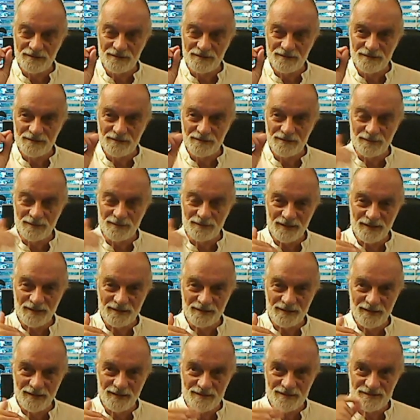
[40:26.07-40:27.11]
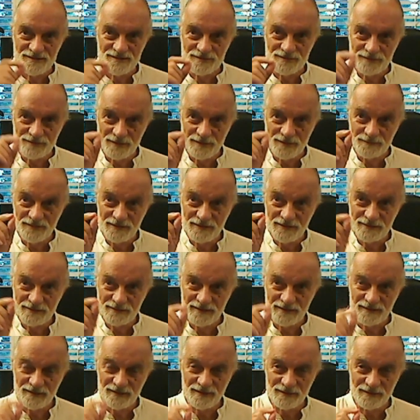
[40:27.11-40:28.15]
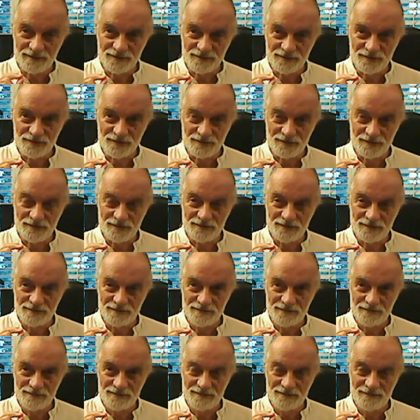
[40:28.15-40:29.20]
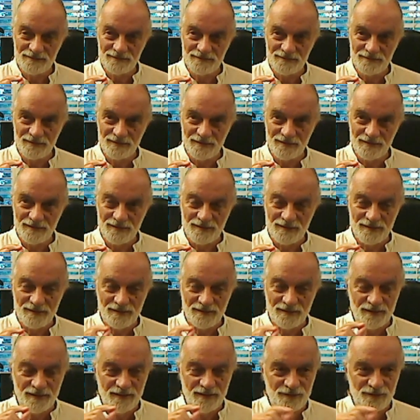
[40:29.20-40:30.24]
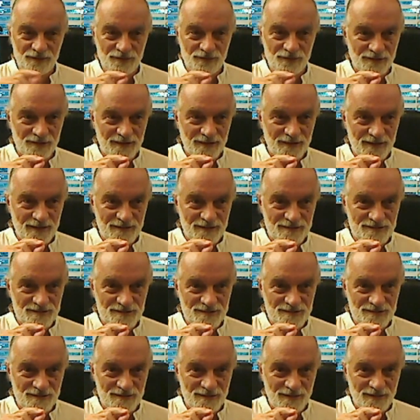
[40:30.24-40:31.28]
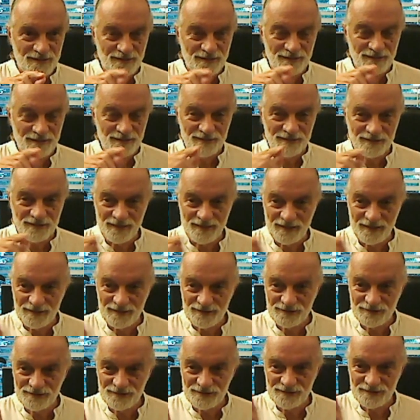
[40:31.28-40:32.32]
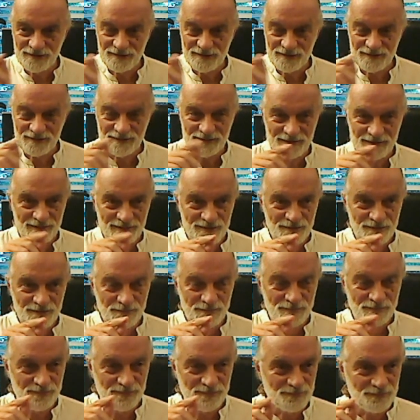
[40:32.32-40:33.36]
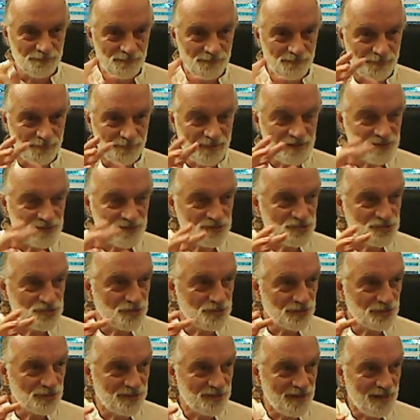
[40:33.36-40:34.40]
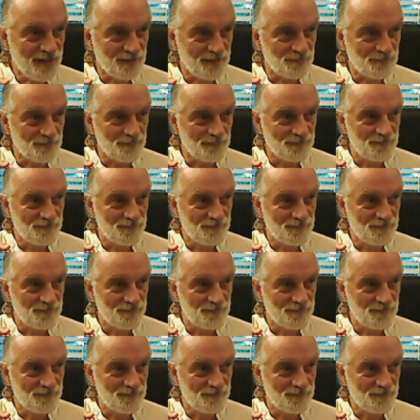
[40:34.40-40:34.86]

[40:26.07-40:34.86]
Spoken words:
in my case, the Ramgiri character, in your case, the character that bears your name,